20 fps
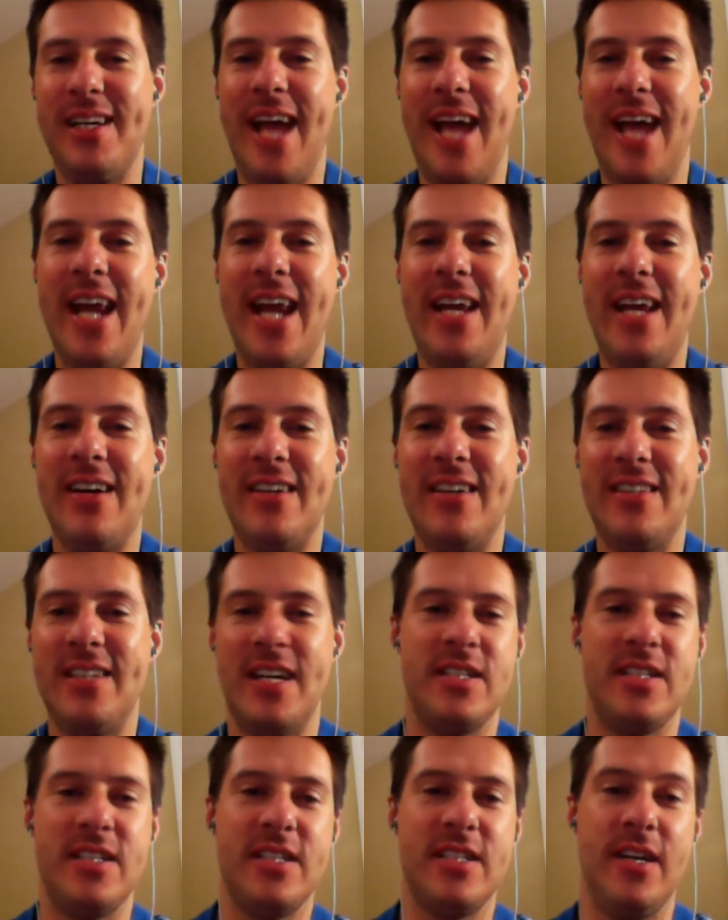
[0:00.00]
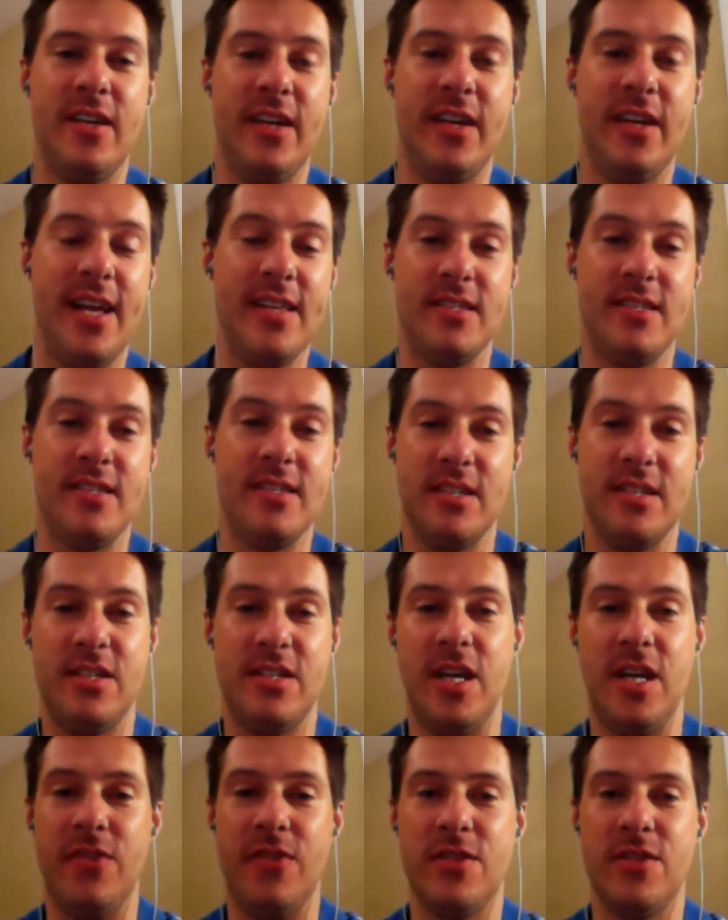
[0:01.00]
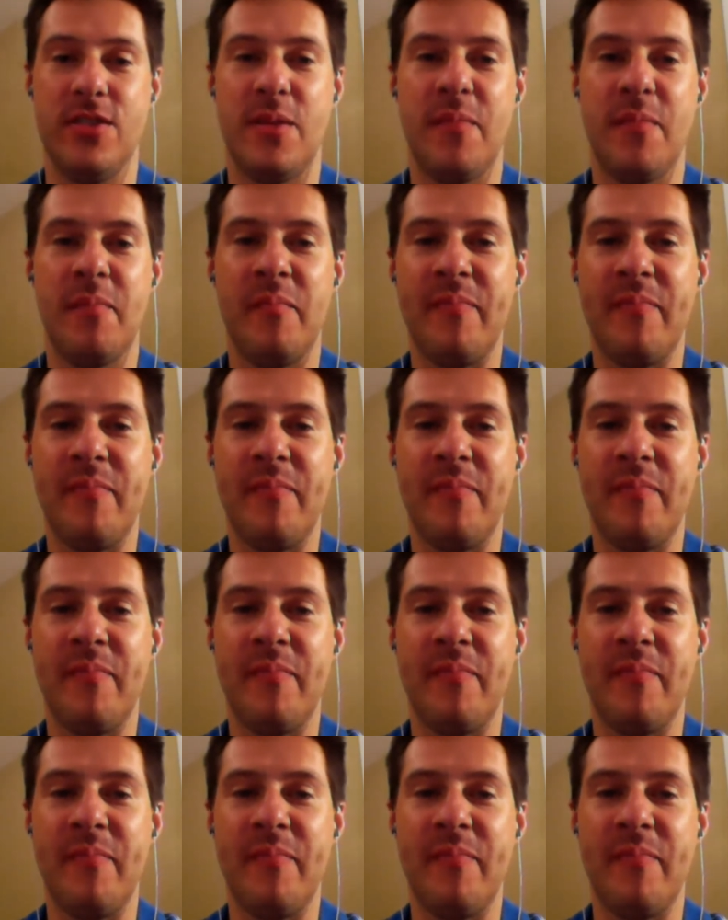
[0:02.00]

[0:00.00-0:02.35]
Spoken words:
80-yard touchdown against the Chiefs.